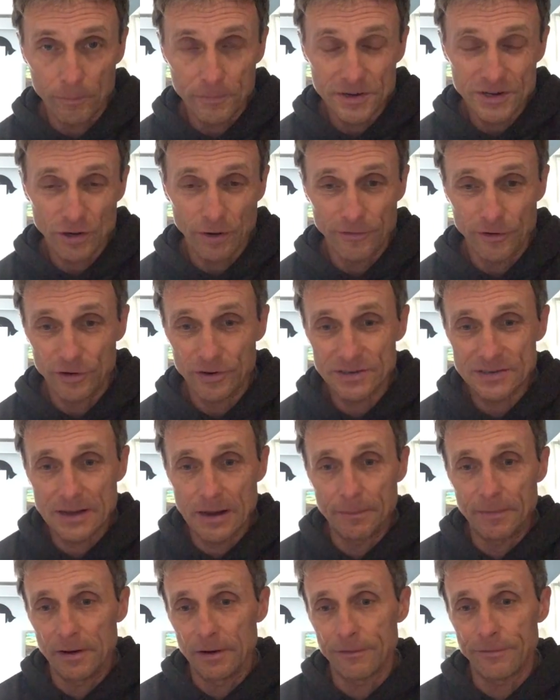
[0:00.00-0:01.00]
So if you just
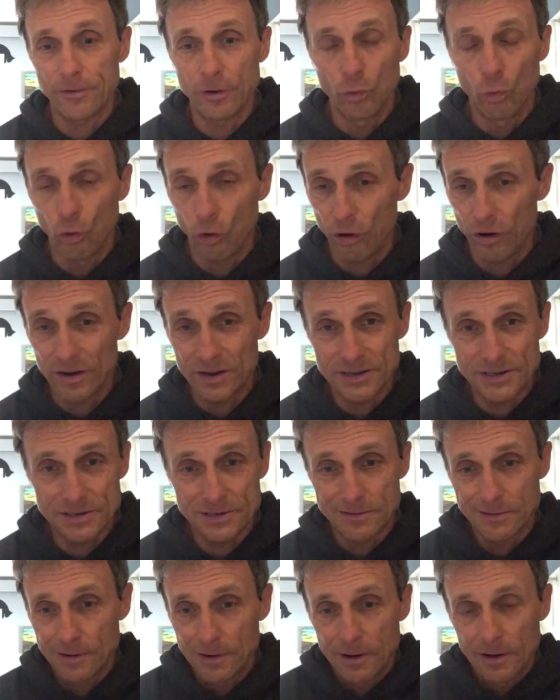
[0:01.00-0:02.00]
give me a few words,
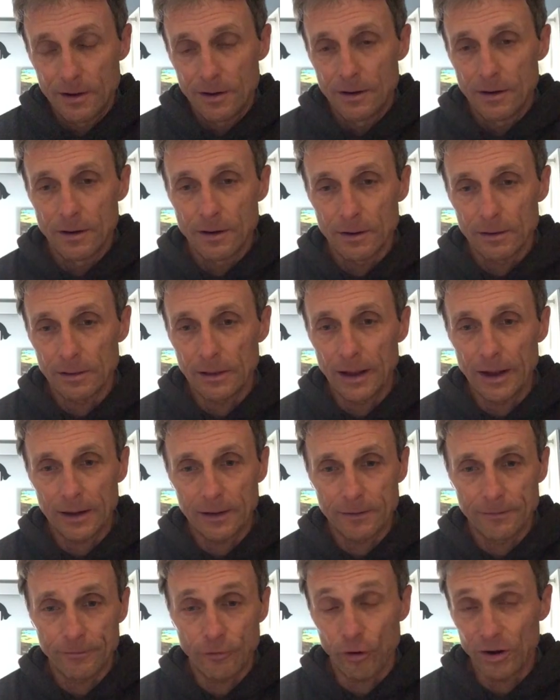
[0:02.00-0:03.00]
like
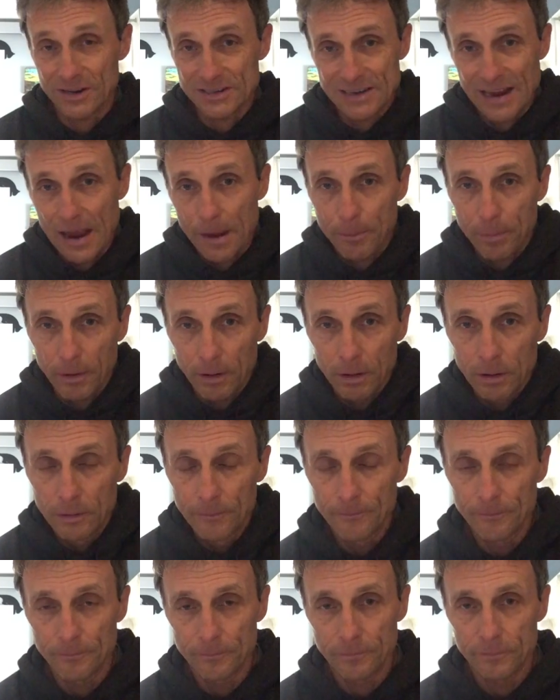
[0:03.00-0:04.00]
for example
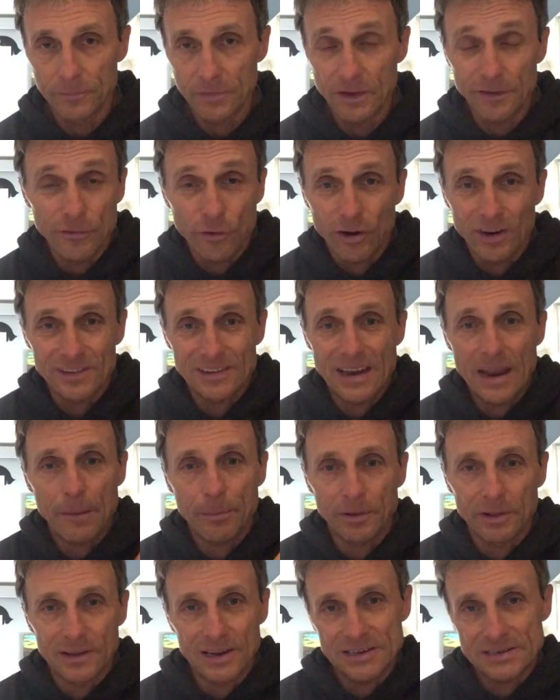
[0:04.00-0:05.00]

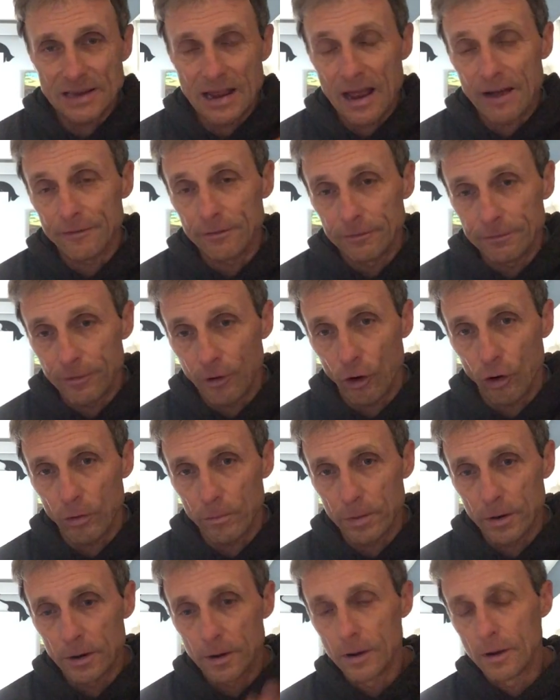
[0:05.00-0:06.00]
doesn't have a verb.